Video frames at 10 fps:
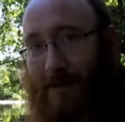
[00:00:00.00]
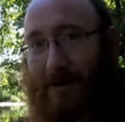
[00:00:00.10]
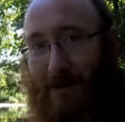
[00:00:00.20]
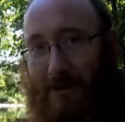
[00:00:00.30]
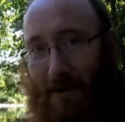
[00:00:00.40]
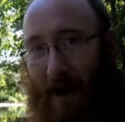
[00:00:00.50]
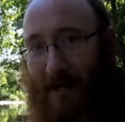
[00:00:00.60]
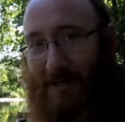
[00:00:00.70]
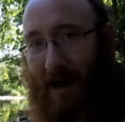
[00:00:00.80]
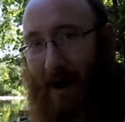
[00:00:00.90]
So until
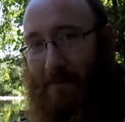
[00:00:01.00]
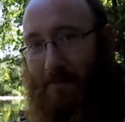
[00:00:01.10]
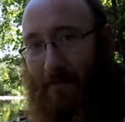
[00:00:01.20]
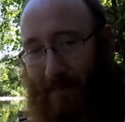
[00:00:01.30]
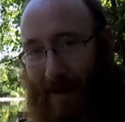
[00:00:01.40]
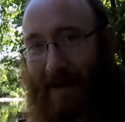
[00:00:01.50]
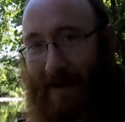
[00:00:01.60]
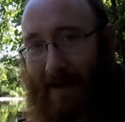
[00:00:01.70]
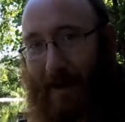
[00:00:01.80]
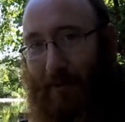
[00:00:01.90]
next time,
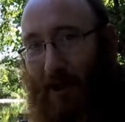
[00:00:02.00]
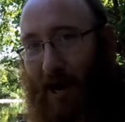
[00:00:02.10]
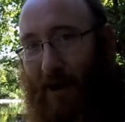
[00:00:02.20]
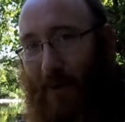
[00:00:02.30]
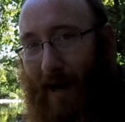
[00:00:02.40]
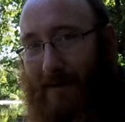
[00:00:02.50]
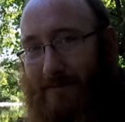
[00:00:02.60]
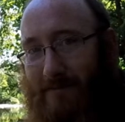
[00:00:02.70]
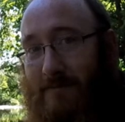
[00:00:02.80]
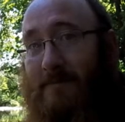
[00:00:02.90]
keep your line wet
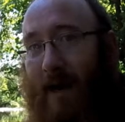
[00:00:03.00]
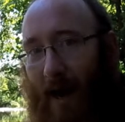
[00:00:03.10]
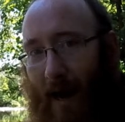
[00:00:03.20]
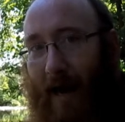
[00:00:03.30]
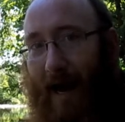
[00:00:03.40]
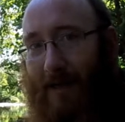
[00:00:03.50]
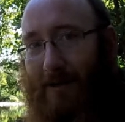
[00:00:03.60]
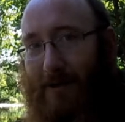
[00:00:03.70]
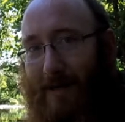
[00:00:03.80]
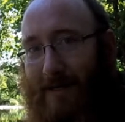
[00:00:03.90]
and out of the
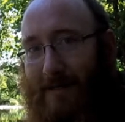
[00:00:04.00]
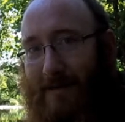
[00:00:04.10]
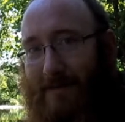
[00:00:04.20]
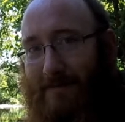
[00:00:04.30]
trees.